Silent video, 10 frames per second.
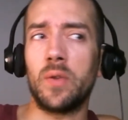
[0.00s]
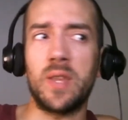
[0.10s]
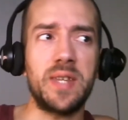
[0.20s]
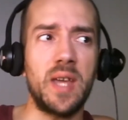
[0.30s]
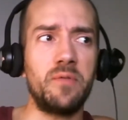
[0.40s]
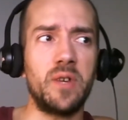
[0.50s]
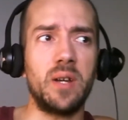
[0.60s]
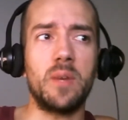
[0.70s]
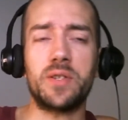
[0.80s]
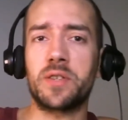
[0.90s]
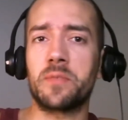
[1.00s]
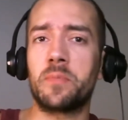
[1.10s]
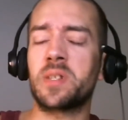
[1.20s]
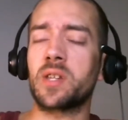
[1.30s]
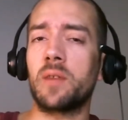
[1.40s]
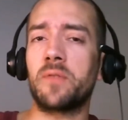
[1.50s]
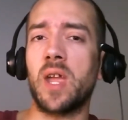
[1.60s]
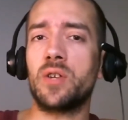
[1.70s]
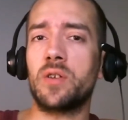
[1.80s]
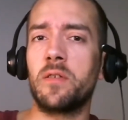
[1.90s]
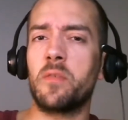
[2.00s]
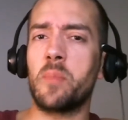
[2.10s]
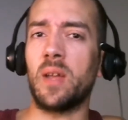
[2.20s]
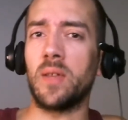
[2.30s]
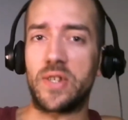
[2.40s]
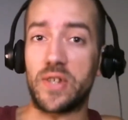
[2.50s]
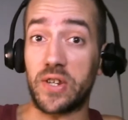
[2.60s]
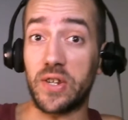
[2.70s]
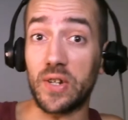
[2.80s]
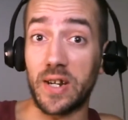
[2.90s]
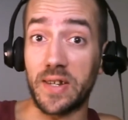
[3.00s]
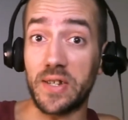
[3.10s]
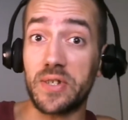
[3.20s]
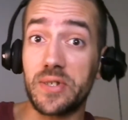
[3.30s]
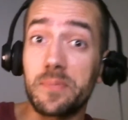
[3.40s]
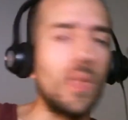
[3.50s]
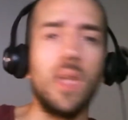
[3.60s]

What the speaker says: then Ted very much is the personification of the male insecurities.